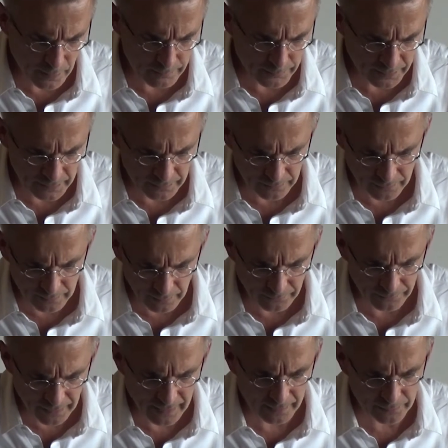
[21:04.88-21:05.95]
competence
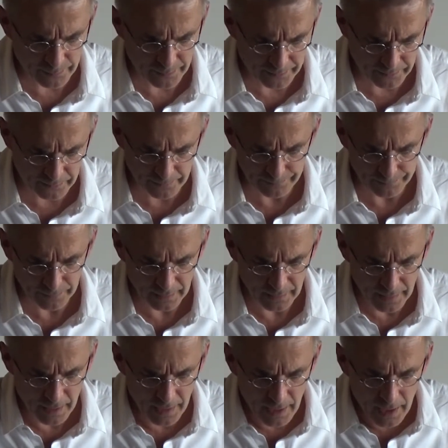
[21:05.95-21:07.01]
of experts.
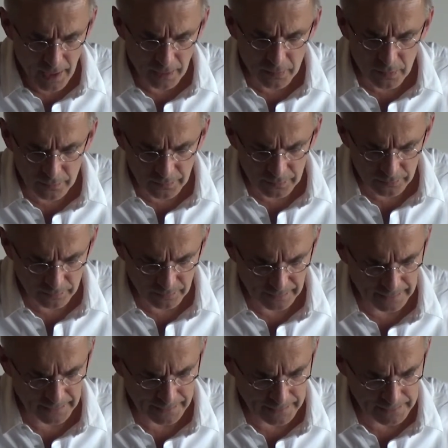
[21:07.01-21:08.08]
According to
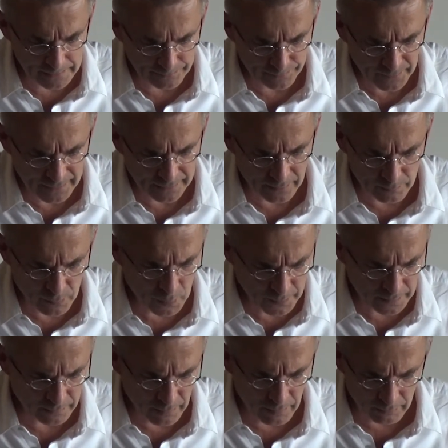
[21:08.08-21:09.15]
Hegel, the
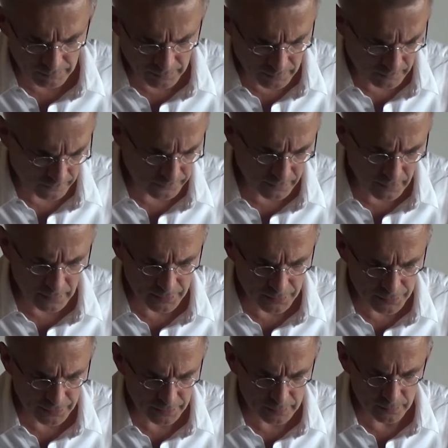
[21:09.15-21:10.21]
modern order of
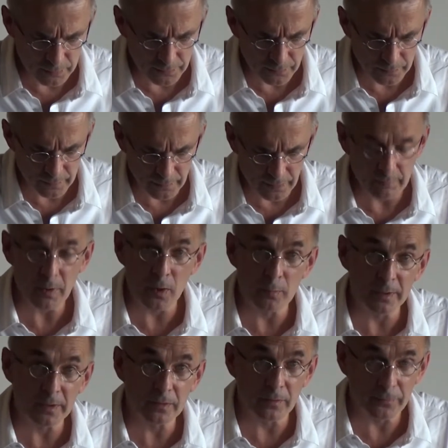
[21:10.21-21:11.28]
knowledge includes the
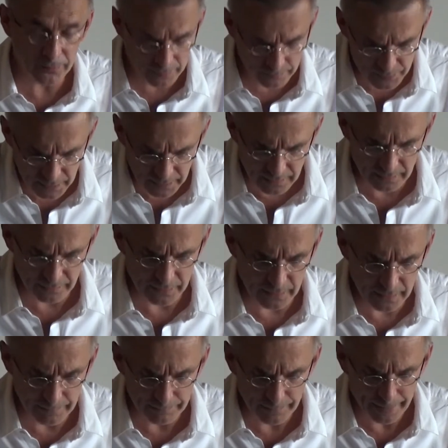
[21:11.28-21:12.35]
moment of
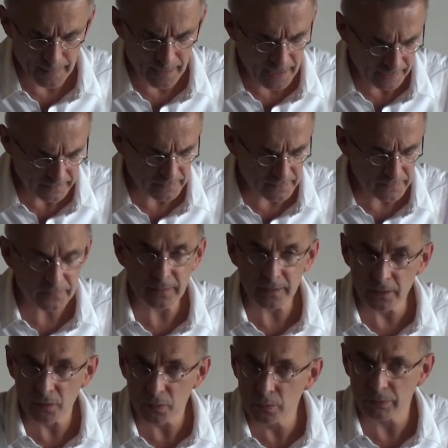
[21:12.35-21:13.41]
subjectivity, at least
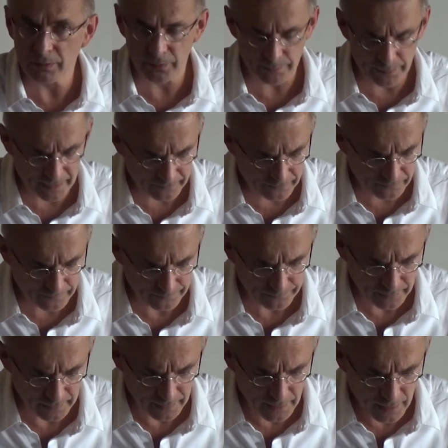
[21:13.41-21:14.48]
in two respects.
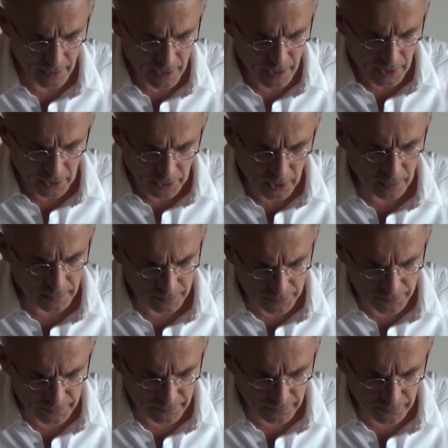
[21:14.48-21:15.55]

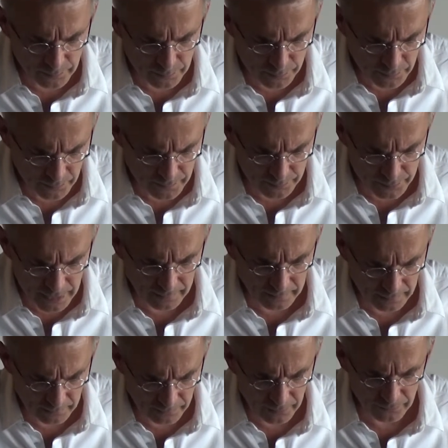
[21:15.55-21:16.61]
Knowledge is
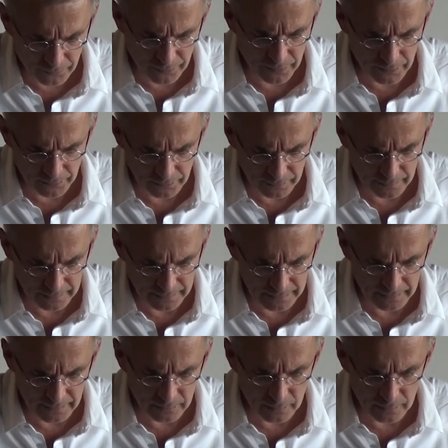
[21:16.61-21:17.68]
subjective, first,
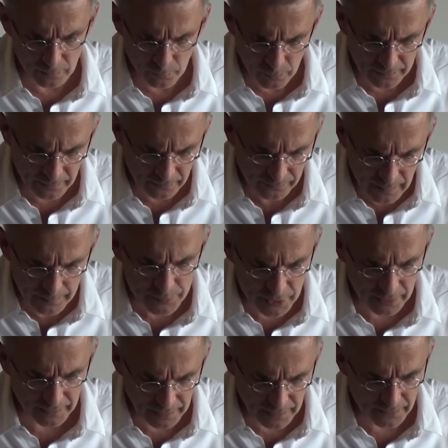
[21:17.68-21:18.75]
in that what a
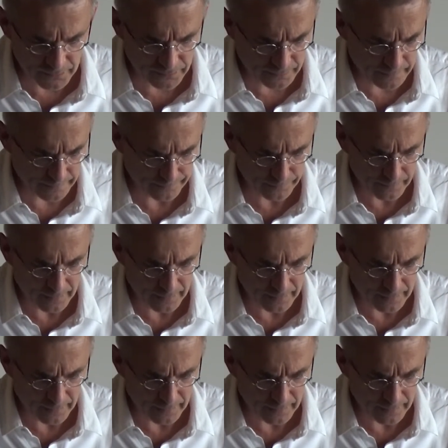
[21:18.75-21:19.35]
subject is,